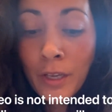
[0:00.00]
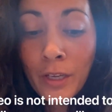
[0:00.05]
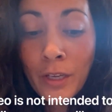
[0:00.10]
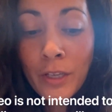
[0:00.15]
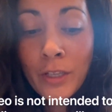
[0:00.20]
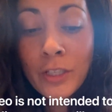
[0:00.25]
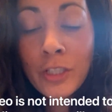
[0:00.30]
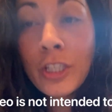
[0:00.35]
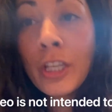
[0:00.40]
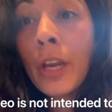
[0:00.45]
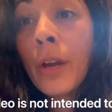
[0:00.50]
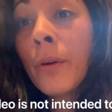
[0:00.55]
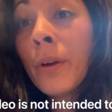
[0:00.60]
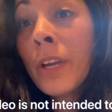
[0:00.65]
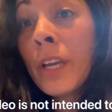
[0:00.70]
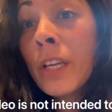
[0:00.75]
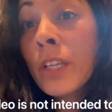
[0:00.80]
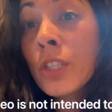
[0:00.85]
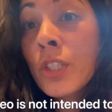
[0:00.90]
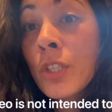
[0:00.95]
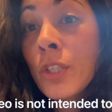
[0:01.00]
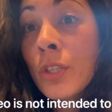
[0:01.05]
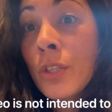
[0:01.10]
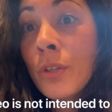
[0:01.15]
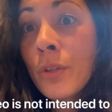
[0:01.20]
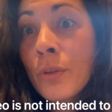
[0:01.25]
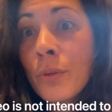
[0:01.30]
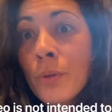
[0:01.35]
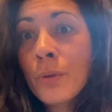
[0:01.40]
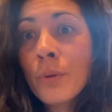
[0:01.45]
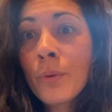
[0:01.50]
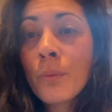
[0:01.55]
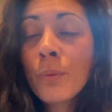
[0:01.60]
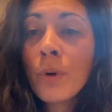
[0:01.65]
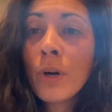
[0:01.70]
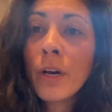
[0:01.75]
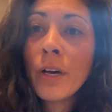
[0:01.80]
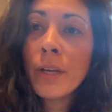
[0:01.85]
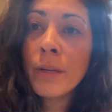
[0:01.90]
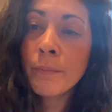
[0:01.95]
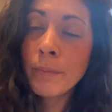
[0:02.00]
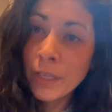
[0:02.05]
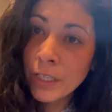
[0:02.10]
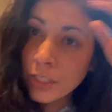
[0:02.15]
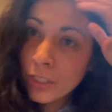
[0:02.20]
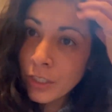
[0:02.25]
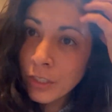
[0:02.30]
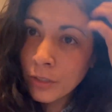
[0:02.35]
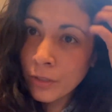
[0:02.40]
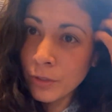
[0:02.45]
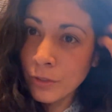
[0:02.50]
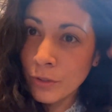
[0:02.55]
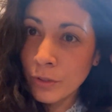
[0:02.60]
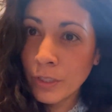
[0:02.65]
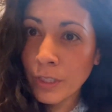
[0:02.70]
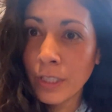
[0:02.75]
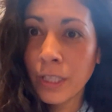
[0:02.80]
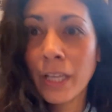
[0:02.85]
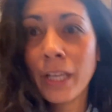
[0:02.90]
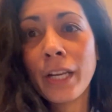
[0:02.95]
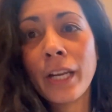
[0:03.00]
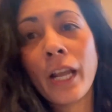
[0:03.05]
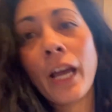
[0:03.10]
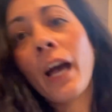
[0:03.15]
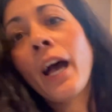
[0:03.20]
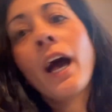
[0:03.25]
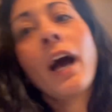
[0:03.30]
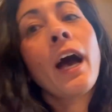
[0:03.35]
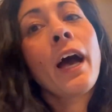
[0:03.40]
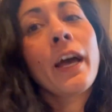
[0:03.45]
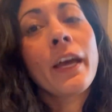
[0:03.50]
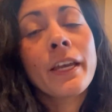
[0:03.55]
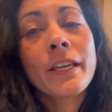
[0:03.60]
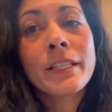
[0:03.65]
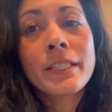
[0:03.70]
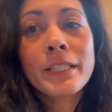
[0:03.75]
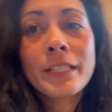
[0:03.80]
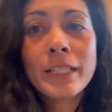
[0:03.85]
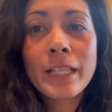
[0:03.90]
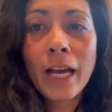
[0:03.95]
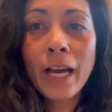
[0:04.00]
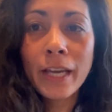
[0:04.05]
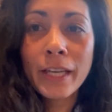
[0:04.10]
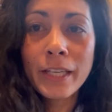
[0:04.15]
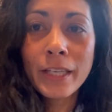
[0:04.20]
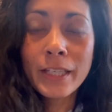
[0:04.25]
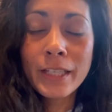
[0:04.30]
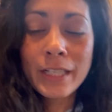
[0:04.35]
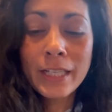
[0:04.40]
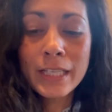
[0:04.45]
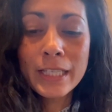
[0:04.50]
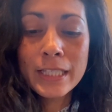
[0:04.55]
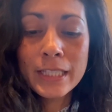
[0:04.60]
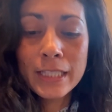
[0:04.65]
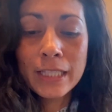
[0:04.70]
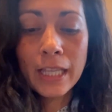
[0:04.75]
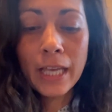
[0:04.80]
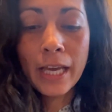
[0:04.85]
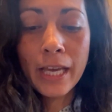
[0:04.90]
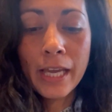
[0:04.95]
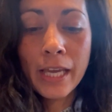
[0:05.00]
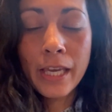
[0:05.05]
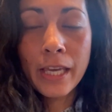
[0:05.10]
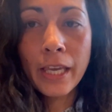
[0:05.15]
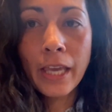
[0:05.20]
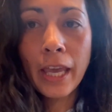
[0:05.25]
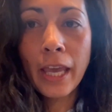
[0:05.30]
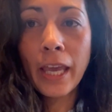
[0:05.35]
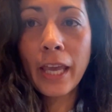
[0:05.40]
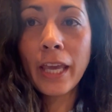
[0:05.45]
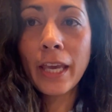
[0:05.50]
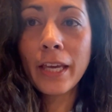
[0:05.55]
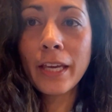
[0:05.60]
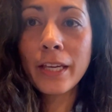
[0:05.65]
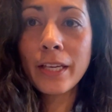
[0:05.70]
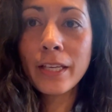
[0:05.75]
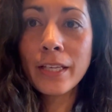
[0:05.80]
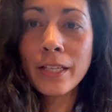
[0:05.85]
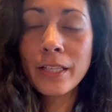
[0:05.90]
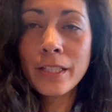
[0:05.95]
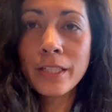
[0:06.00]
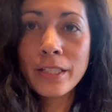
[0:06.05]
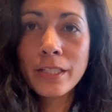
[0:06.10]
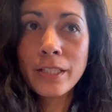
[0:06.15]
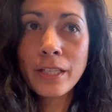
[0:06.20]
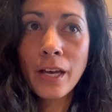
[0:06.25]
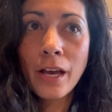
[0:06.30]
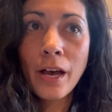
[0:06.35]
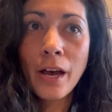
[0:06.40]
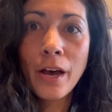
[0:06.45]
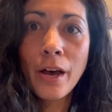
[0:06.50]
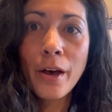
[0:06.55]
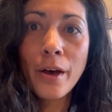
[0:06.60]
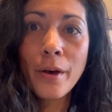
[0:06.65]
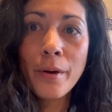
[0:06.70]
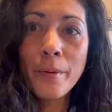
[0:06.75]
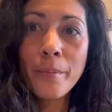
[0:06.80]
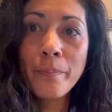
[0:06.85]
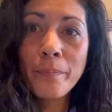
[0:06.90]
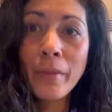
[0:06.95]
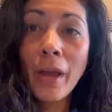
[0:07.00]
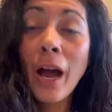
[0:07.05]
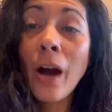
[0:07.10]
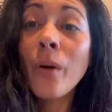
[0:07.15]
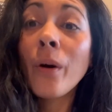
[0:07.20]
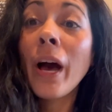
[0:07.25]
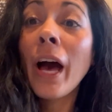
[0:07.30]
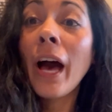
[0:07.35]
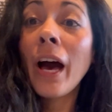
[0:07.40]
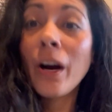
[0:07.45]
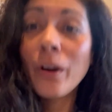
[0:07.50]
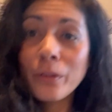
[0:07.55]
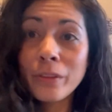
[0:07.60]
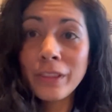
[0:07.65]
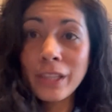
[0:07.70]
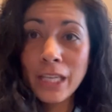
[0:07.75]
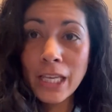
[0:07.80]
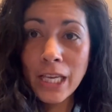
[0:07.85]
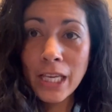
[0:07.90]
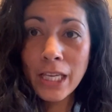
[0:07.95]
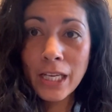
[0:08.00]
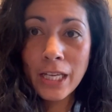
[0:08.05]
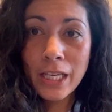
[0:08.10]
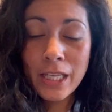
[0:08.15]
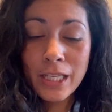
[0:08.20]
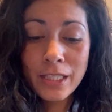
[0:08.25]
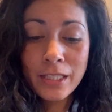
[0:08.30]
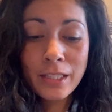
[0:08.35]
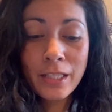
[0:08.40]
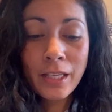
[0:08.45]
sharing to you what my children and I's diet is like, and how healthy it is